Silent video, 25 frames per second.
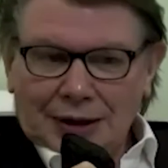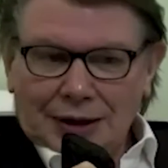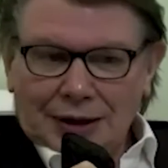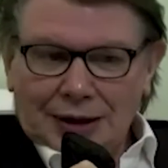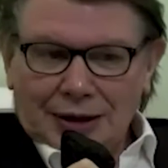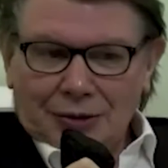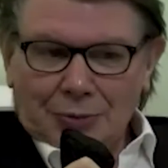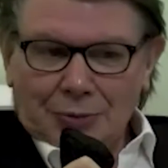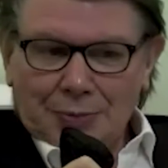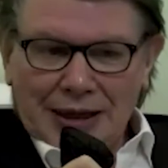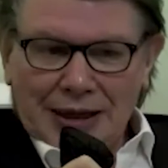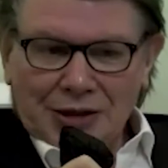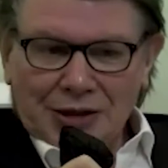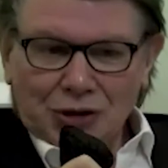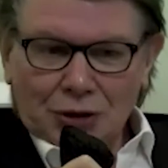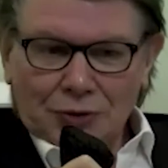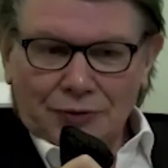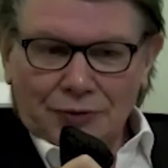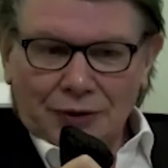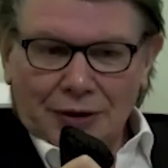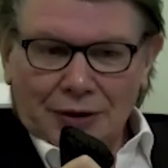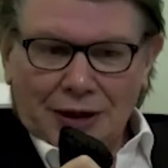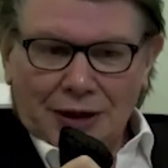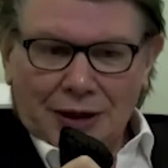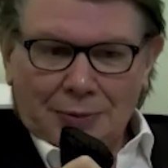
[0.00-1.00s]
remind you
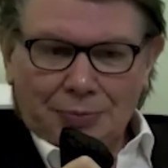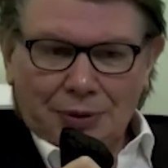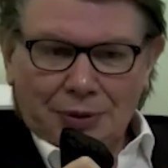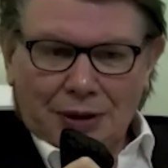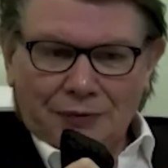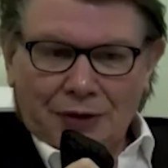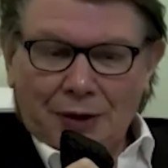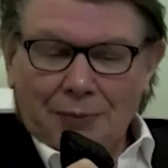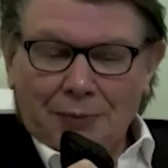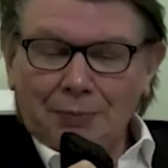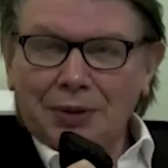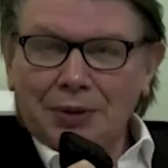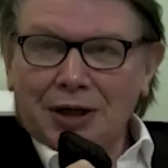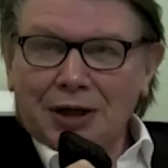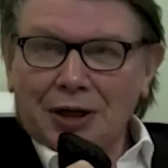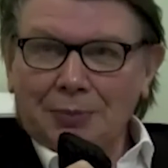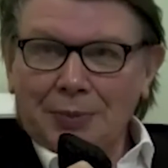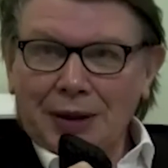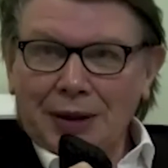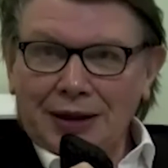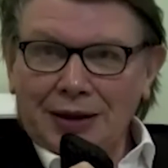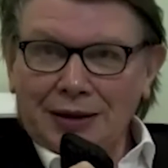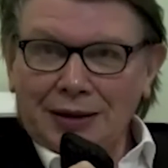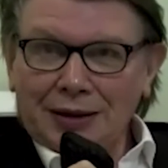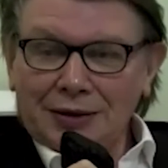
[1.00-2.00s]
of a couple of
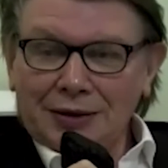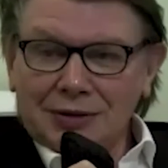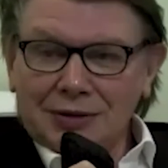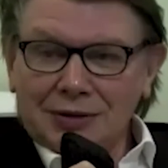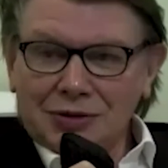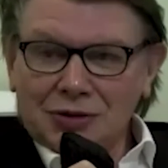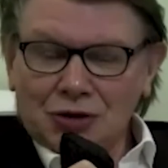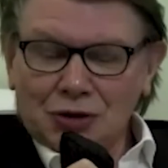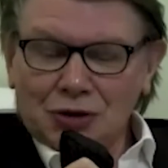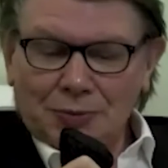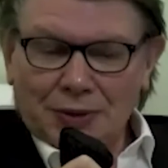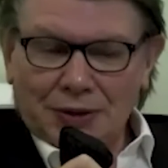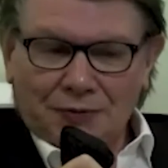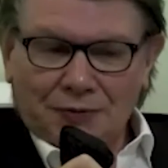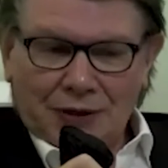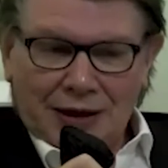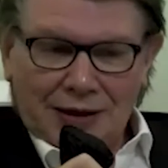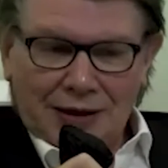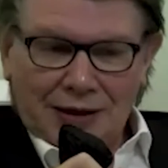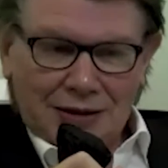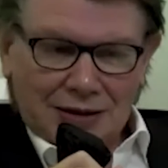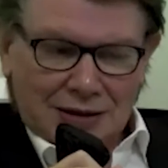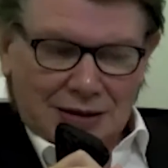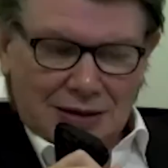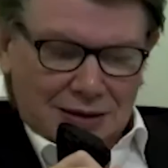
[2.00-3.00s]
upcoming Zoom
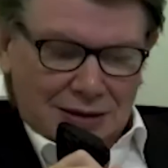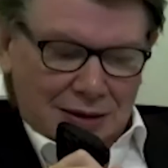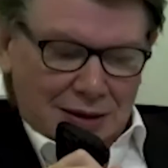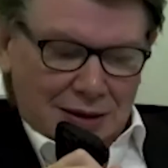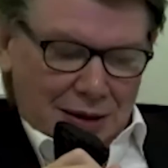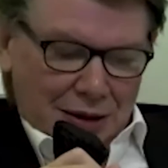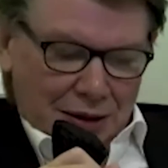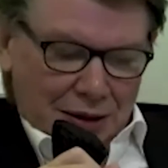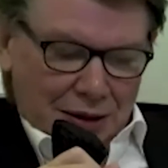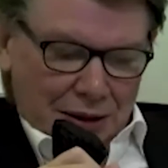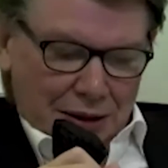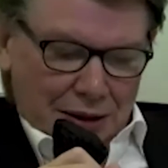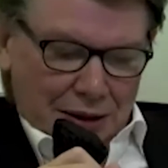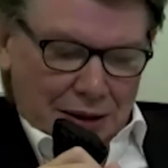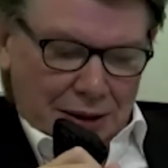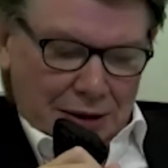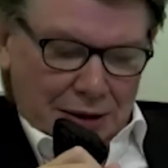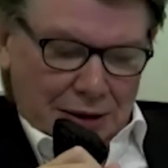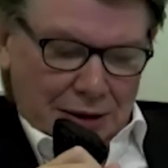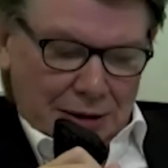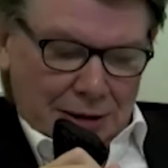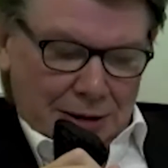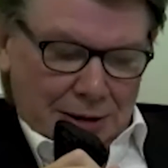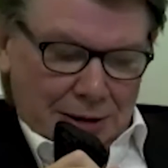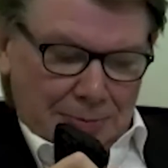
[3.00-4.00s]
events
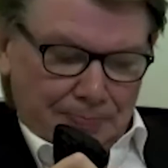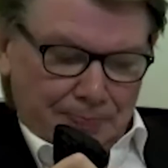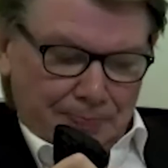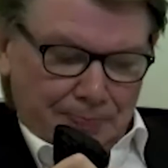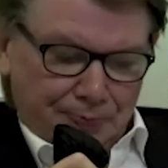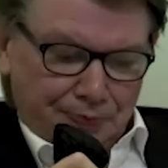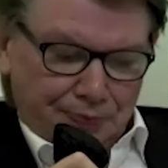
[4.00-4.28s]
as